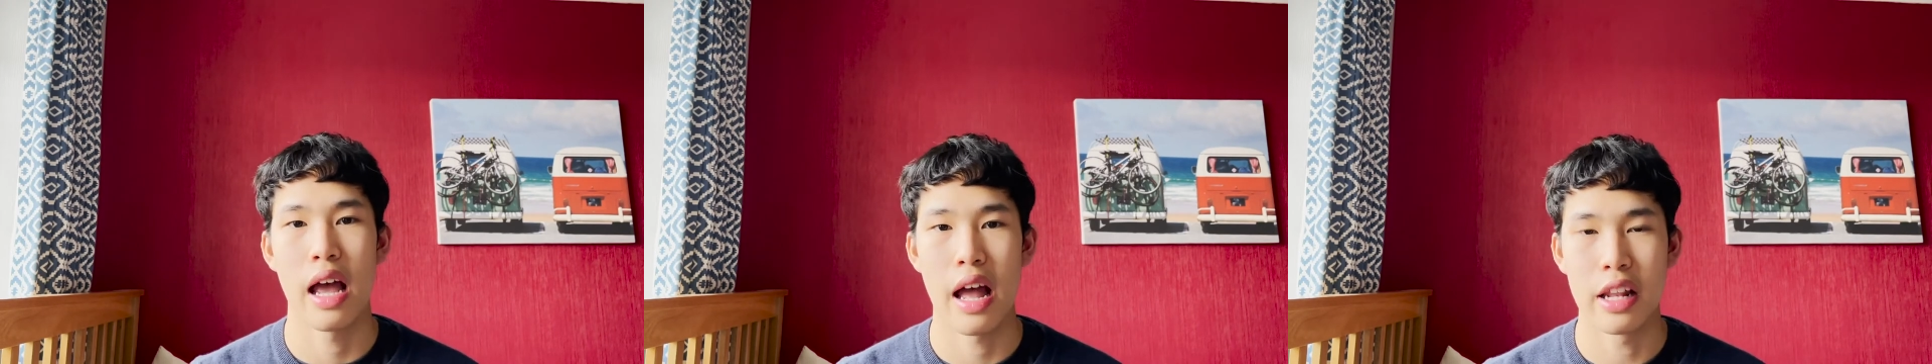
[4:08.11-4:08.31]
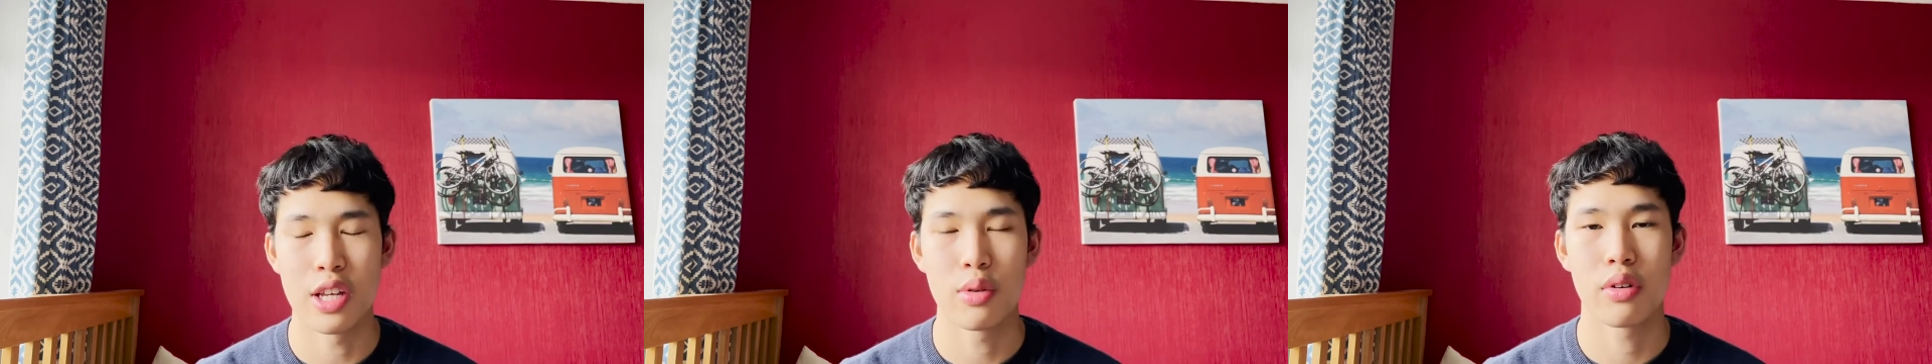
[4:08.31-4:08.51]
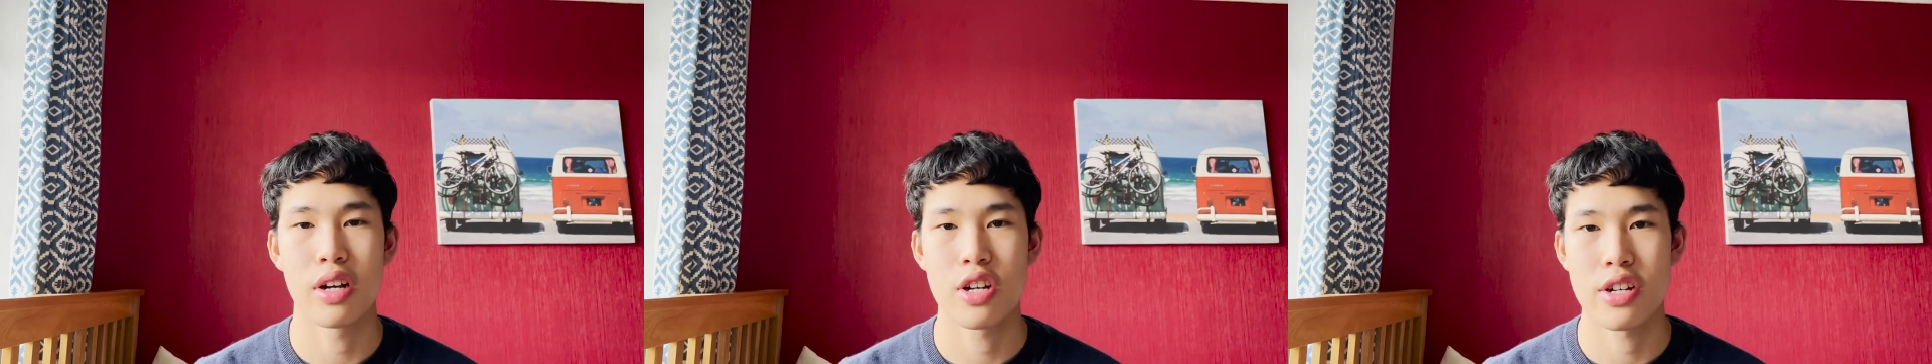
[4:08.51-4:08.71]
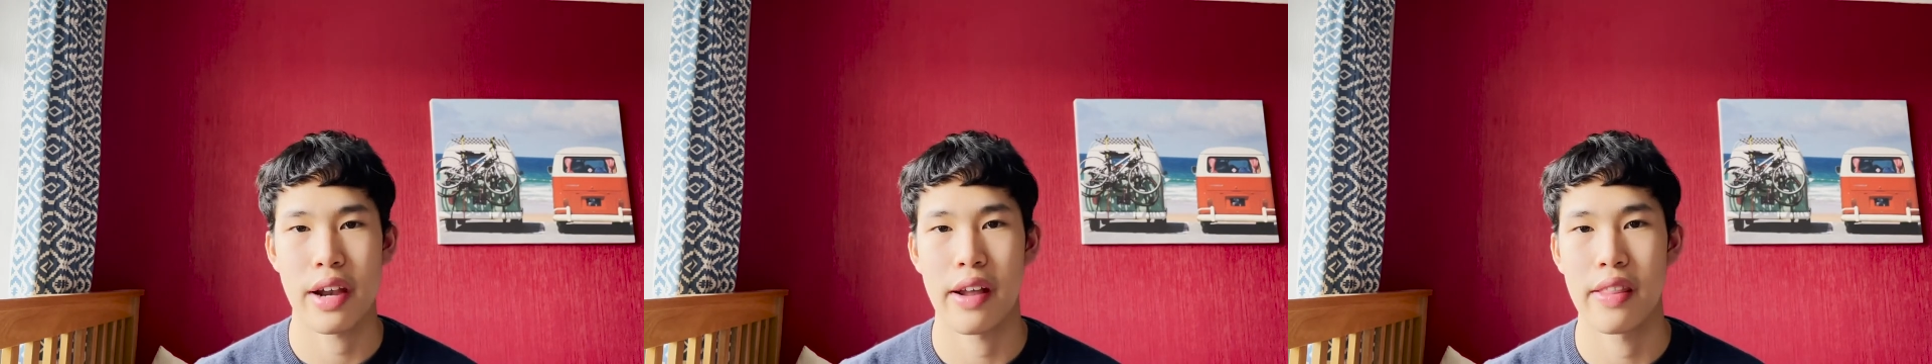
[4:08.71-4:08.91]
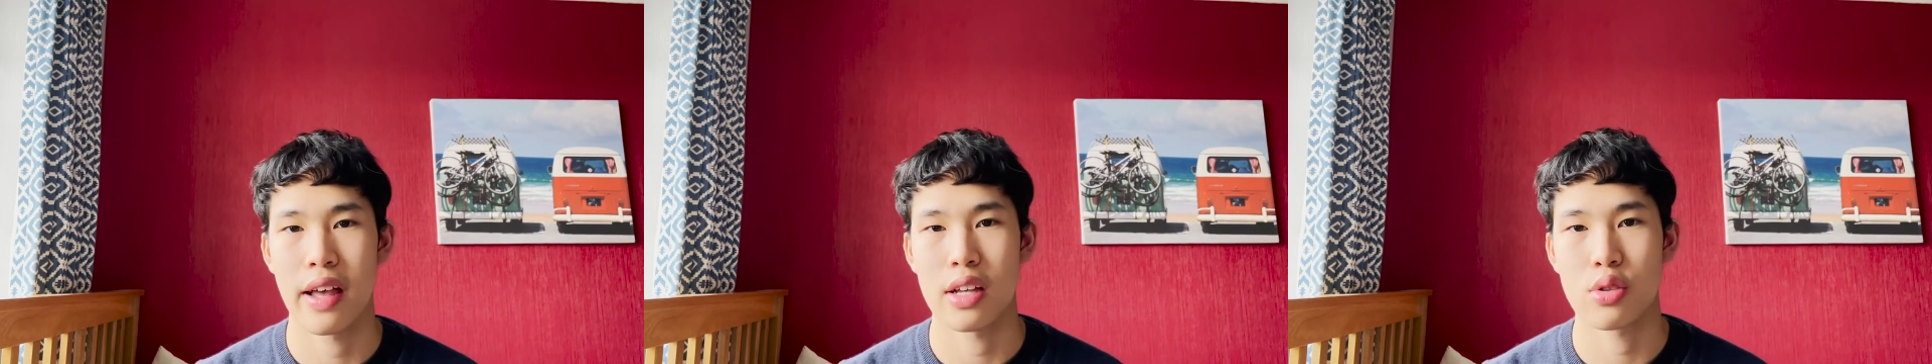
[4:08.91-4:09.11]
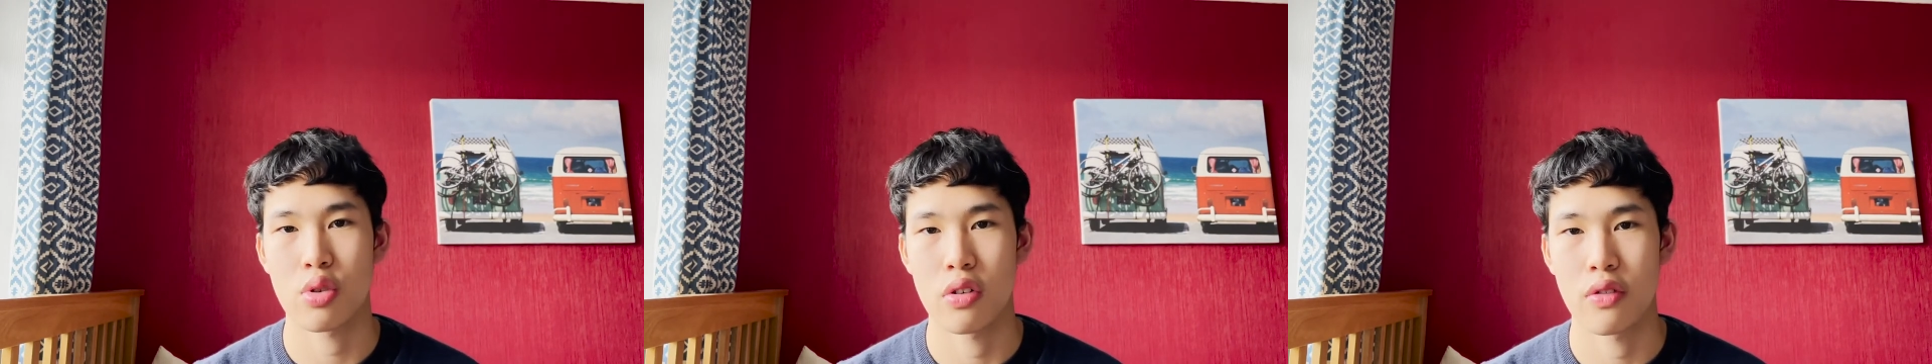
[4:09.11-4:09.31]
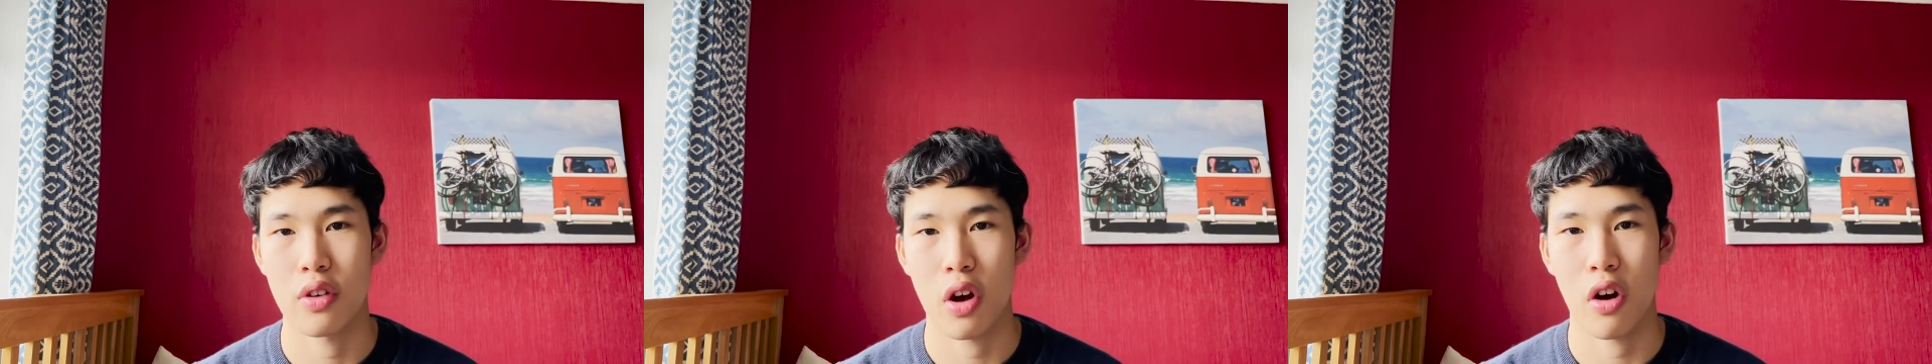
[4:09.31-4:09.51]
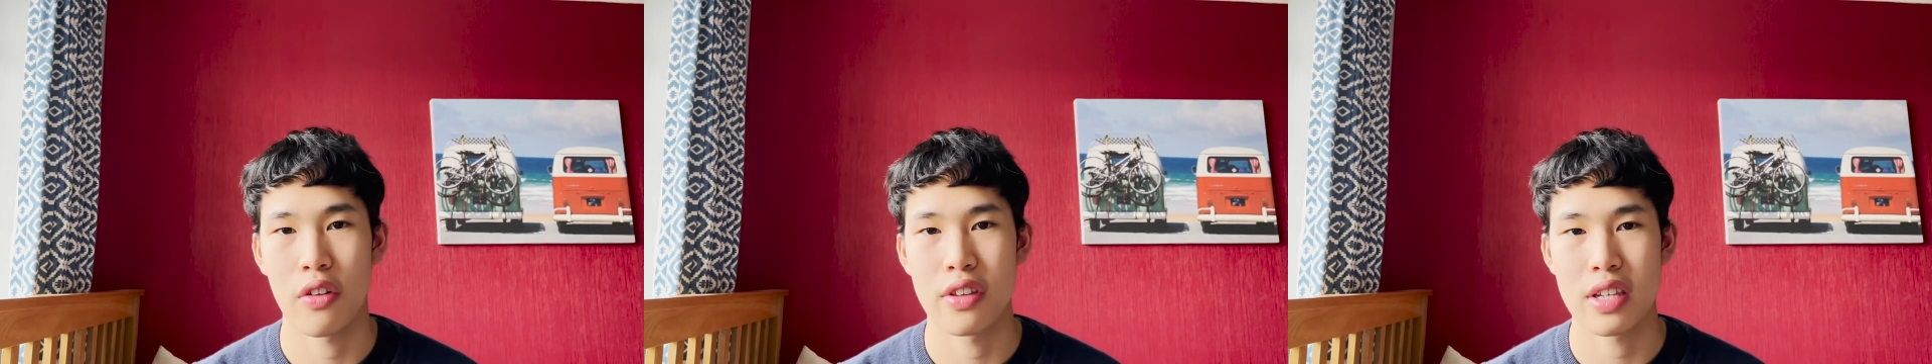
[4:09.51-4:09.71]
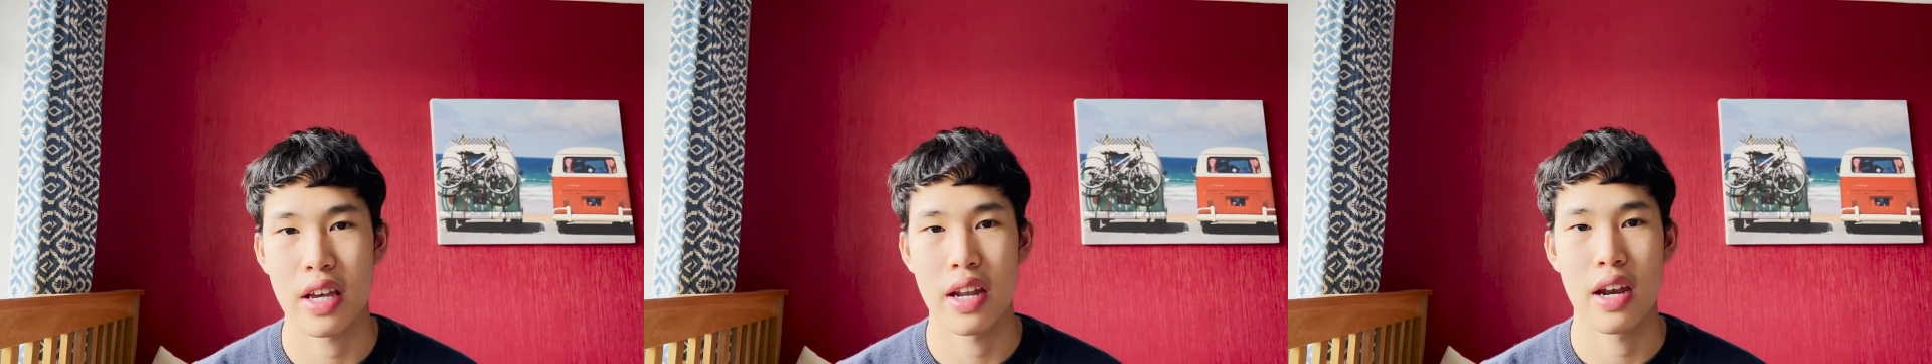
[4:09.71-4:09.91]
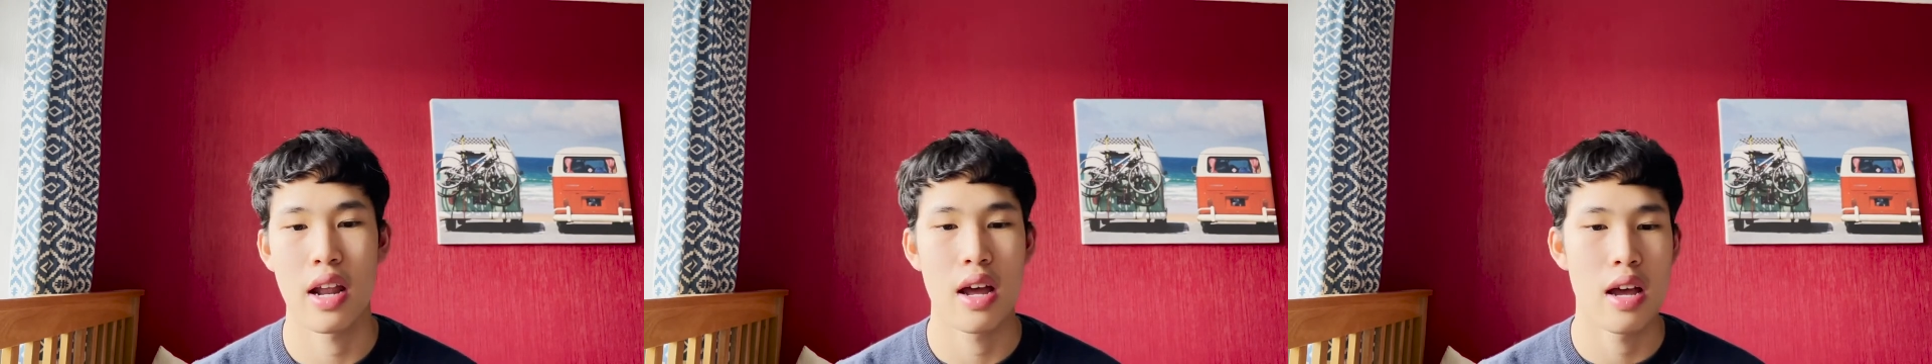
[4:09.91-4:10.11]
and you want to share that sort of
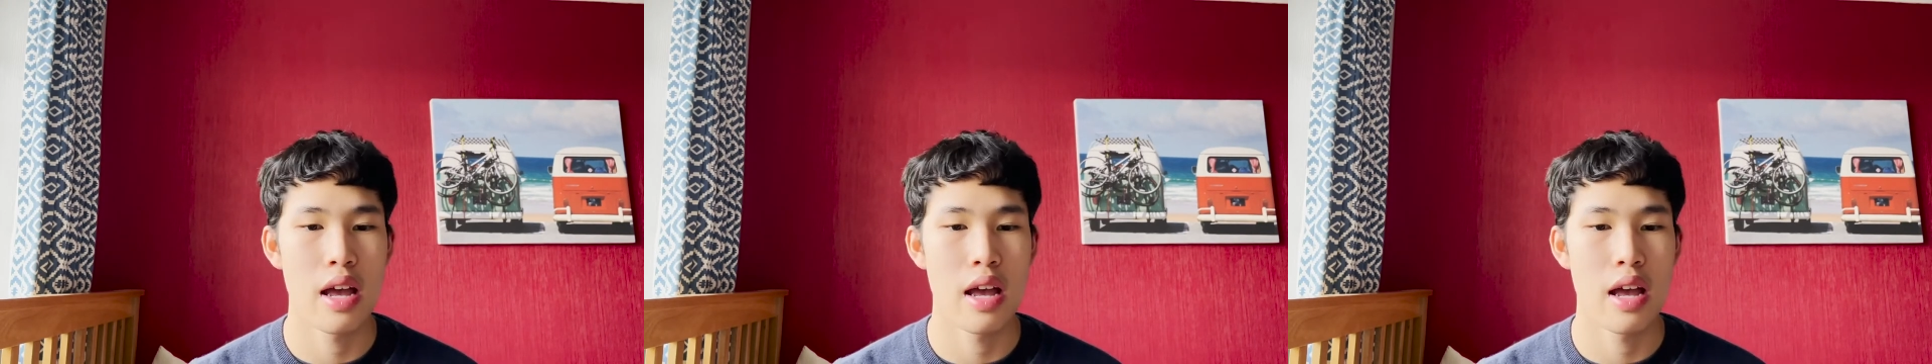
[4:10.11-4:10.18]
content